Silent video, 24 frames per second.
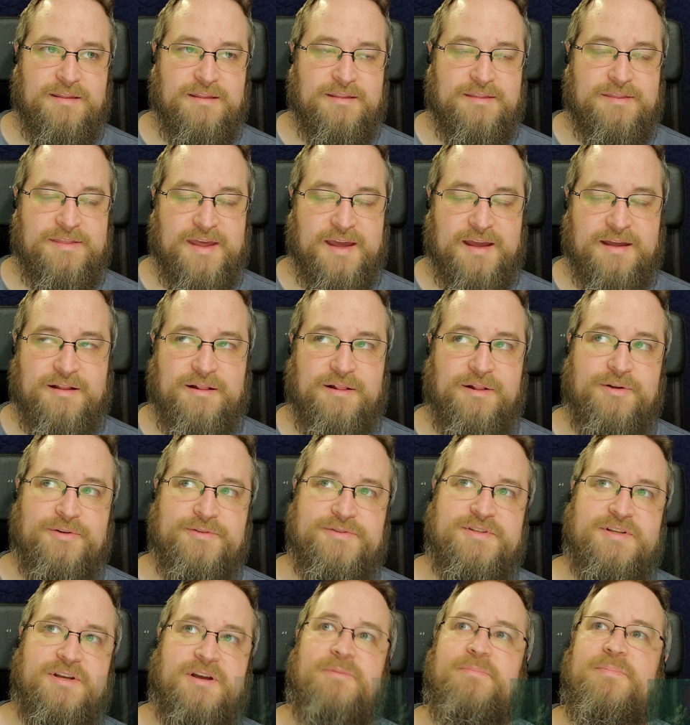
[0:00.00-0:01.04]
That
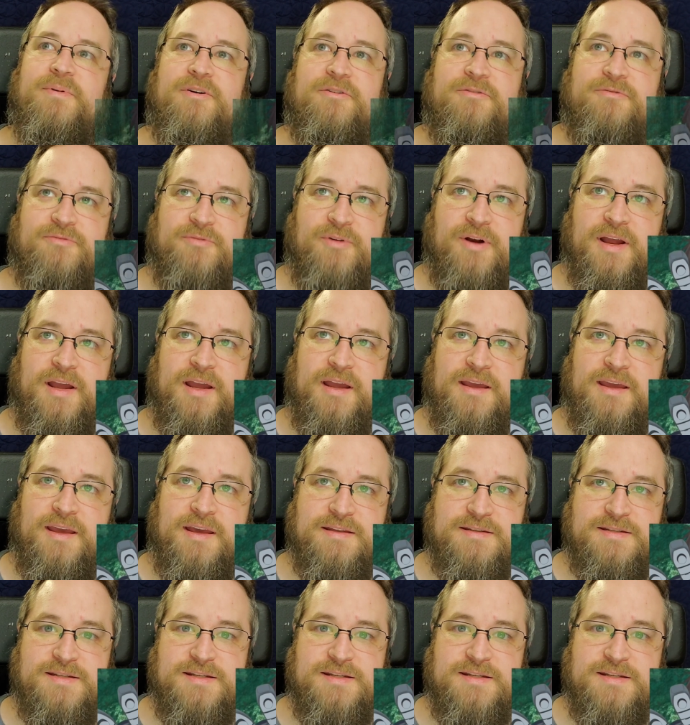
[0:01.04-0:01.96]
close-up of Reg as